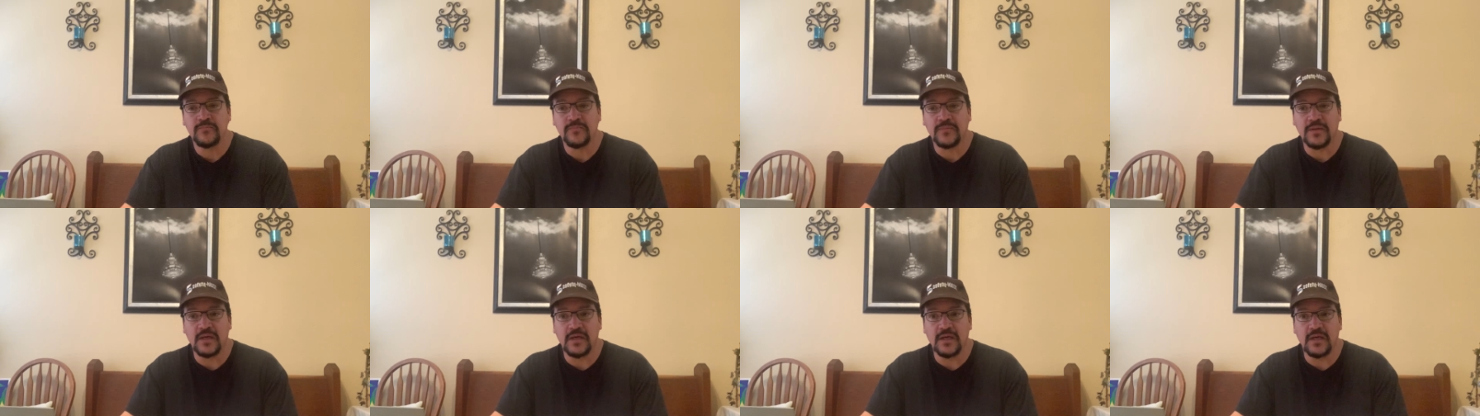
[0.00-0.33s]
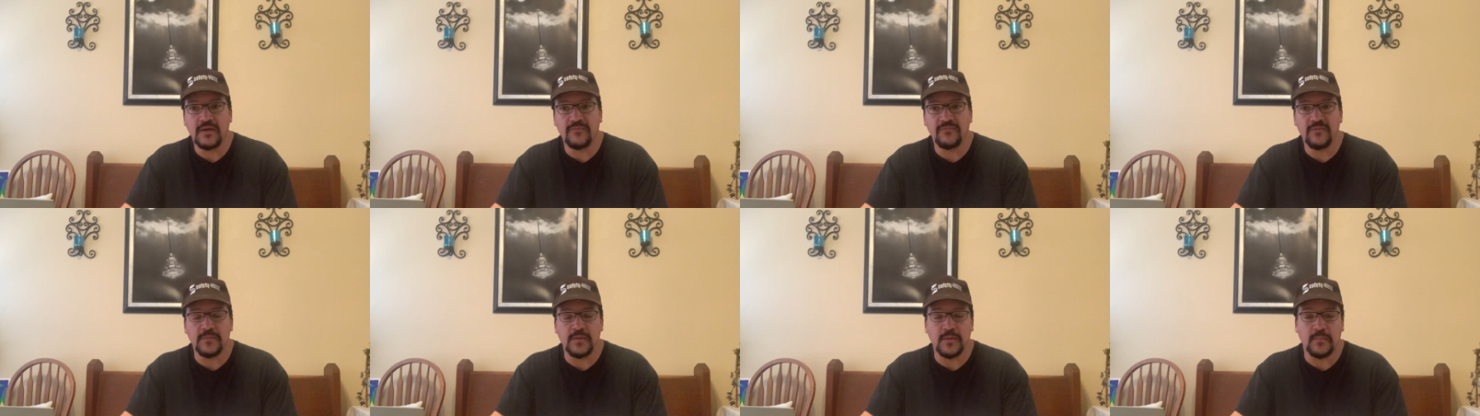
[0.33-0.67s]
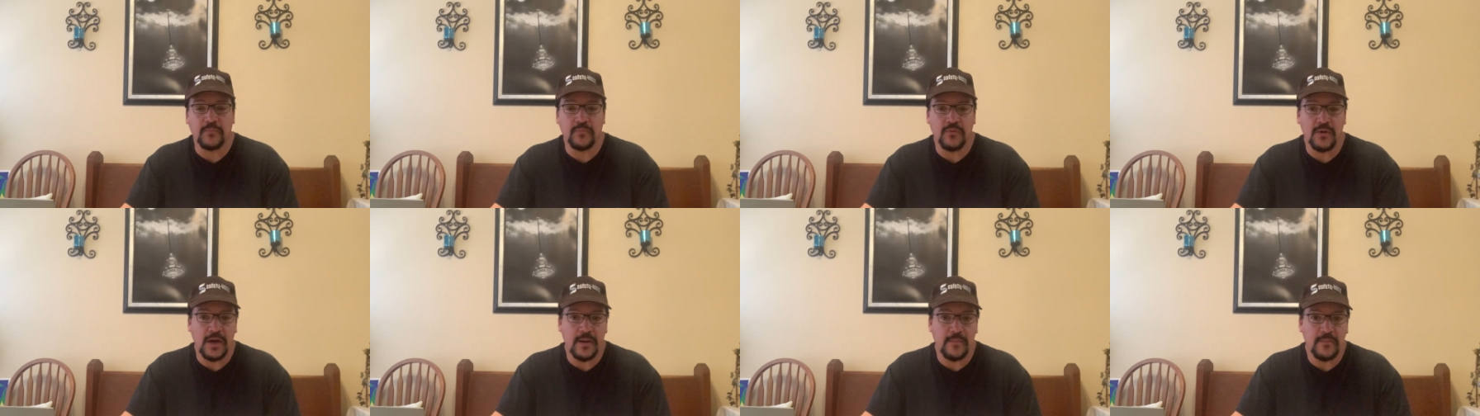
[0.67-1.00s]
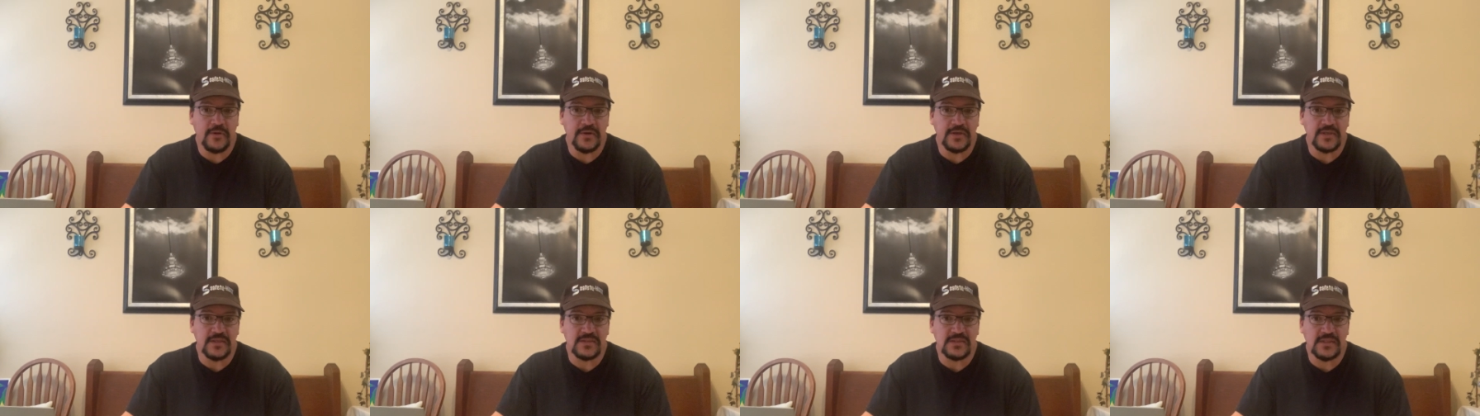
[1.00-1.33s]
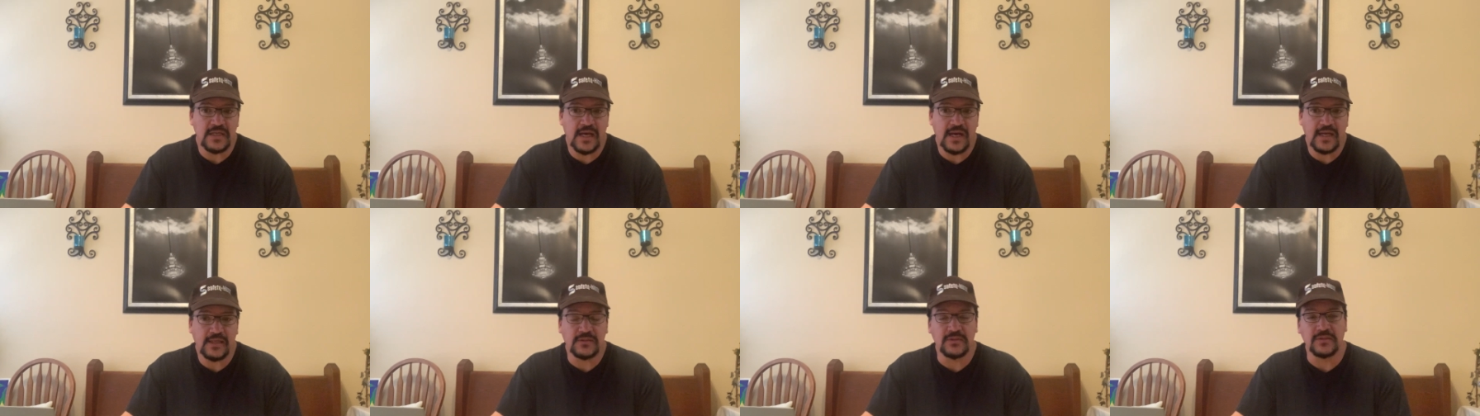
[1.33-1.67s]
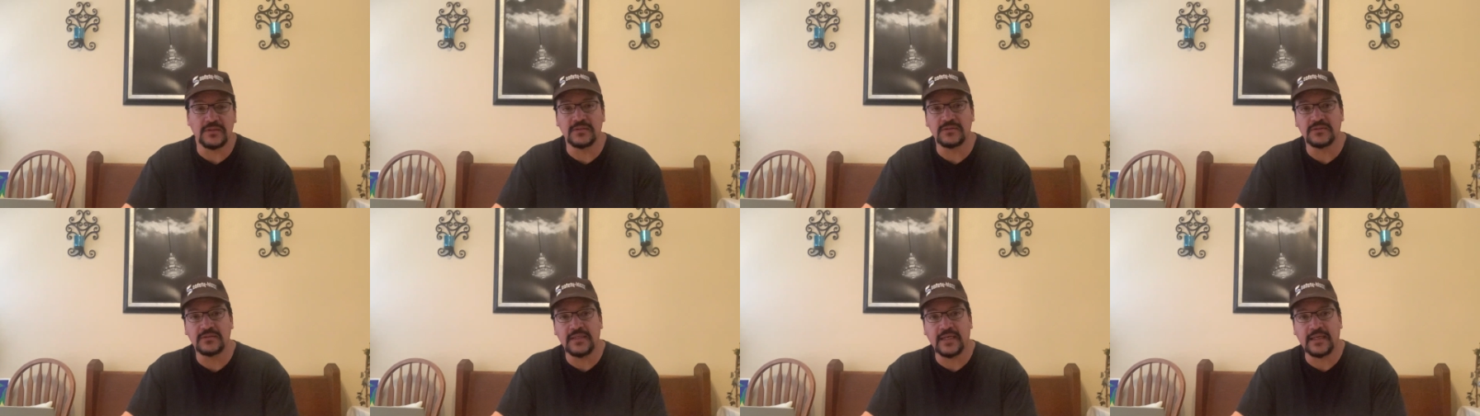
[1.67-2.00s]
from the primary side to
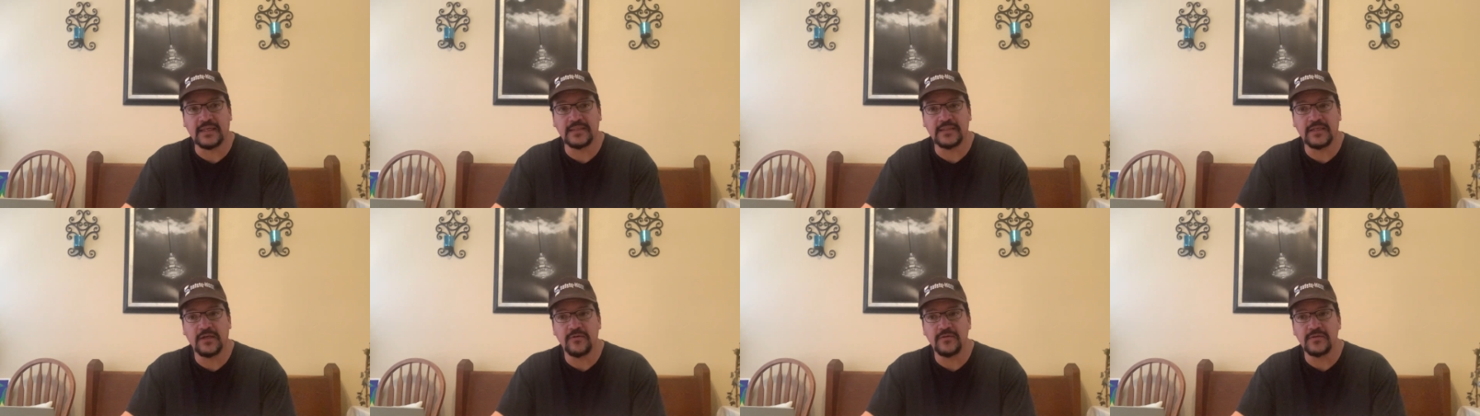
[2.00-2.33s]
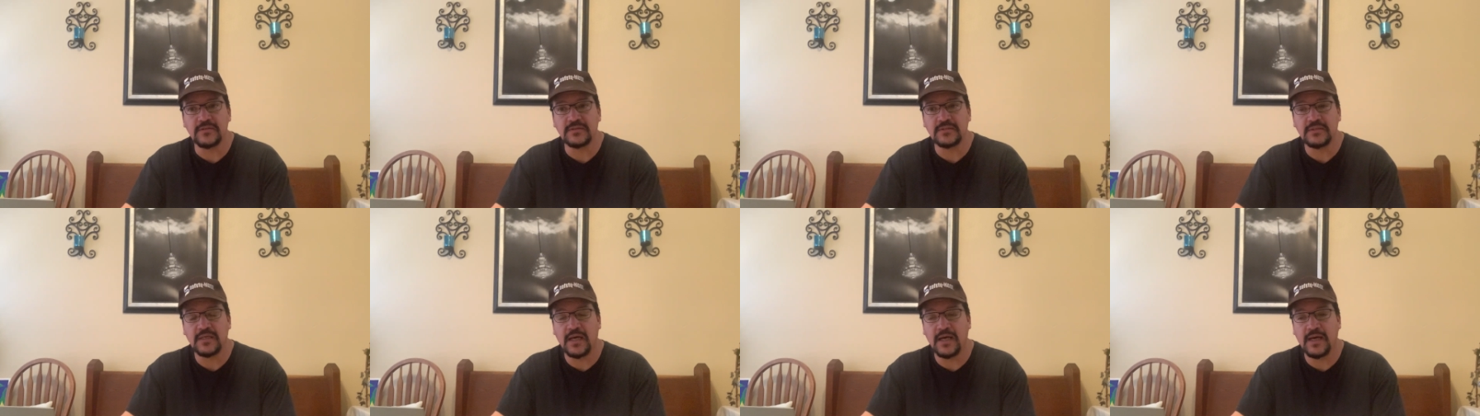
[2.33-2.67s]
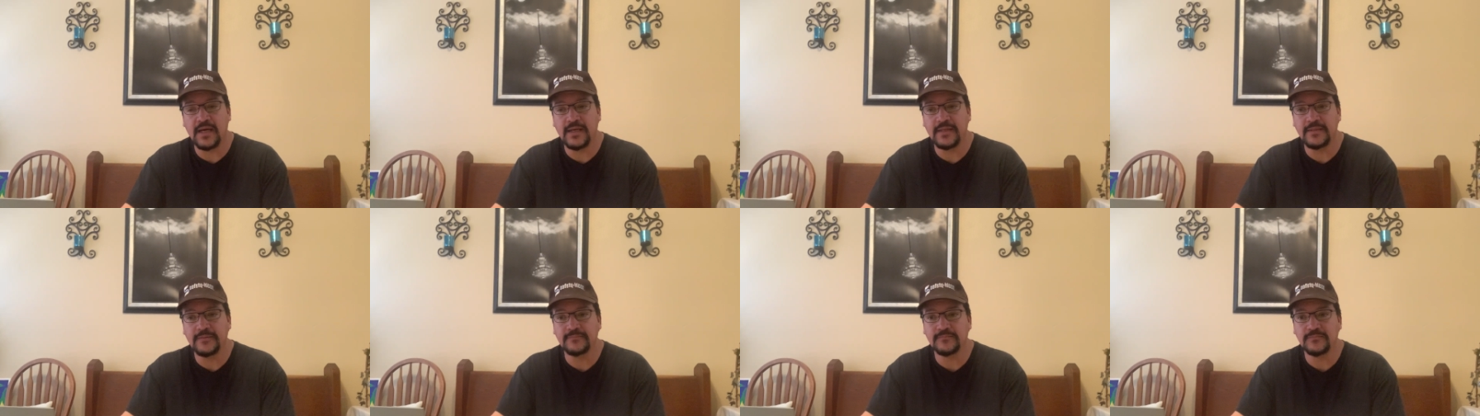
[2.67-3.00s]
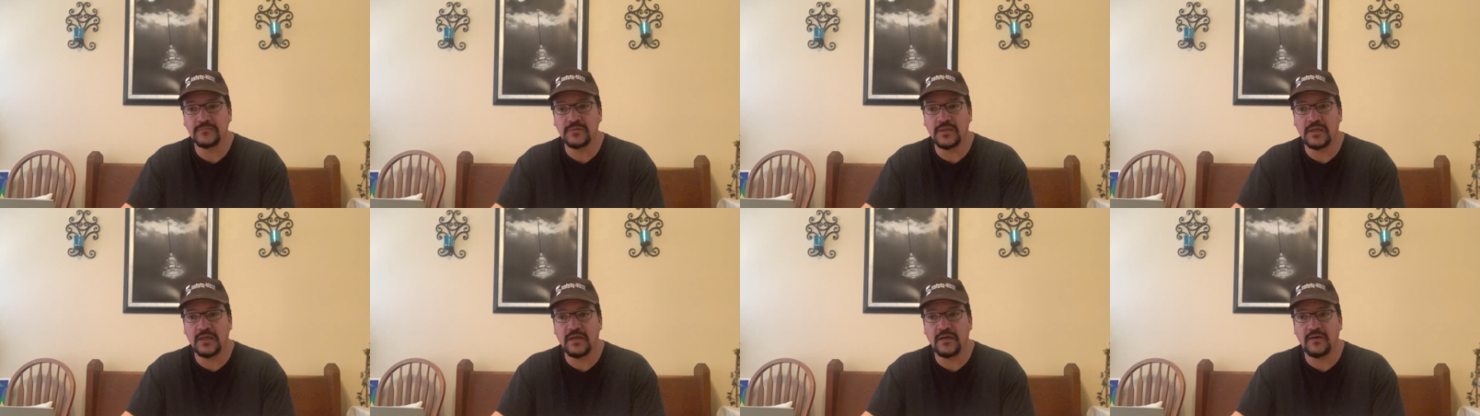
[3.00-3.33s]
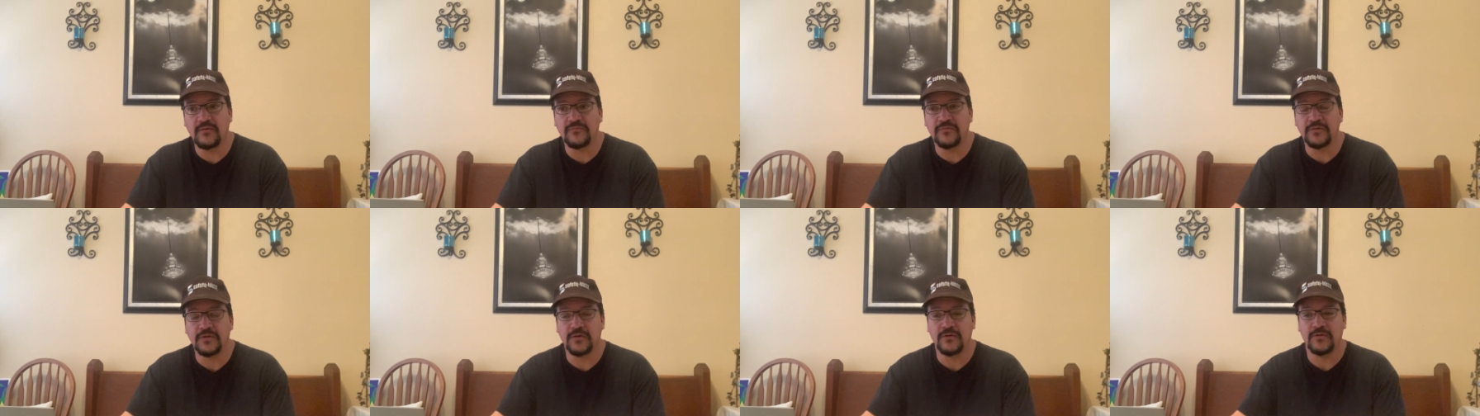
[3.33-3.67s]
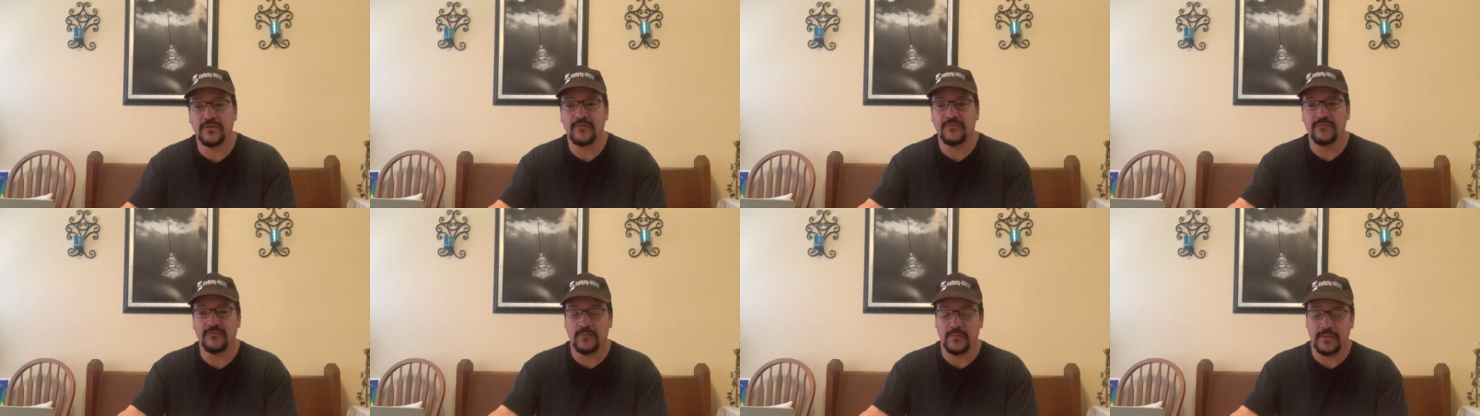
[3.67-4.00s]
the secondary side for your
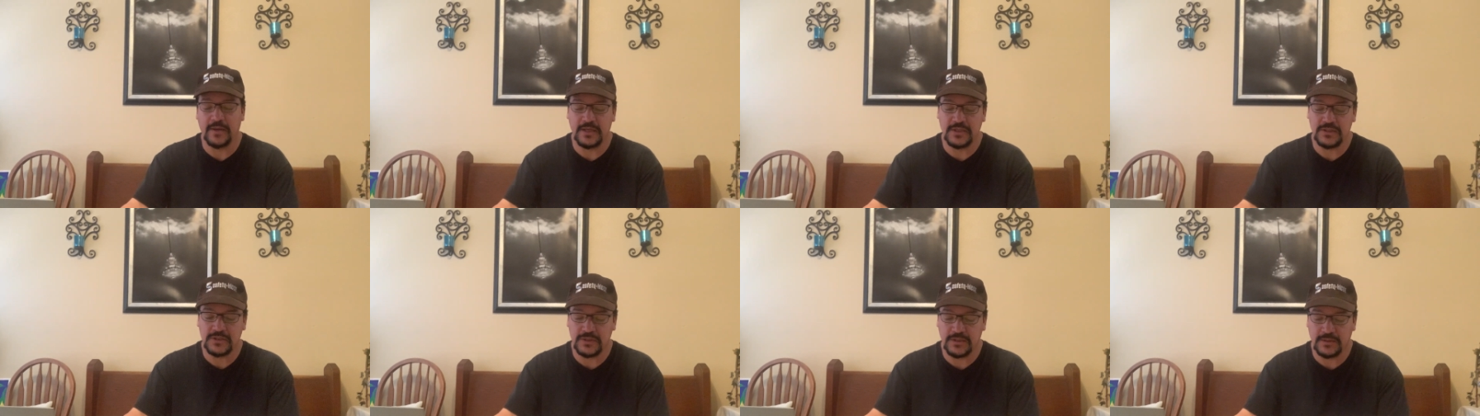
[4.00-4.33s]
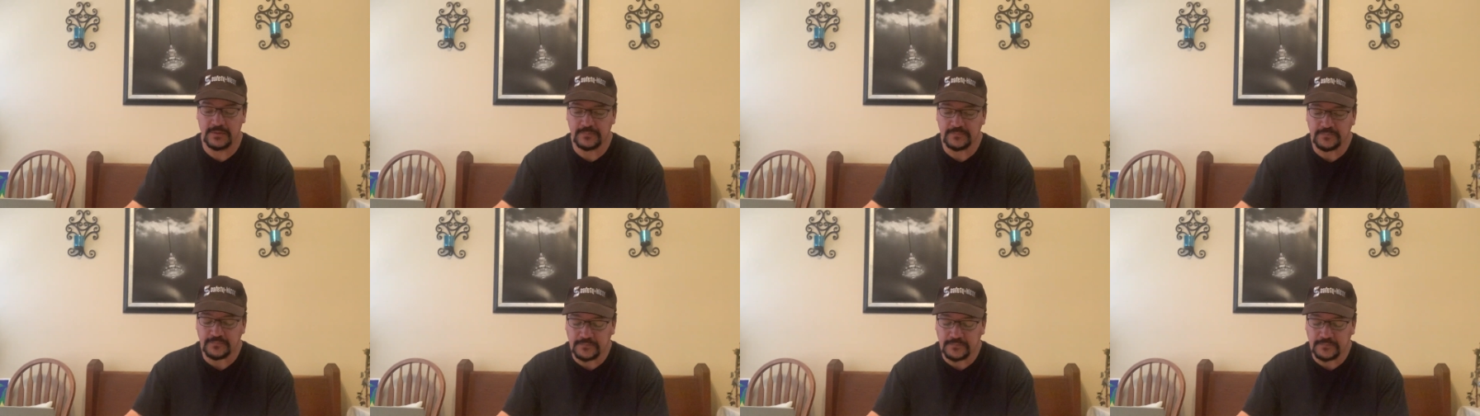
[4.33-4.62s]
information.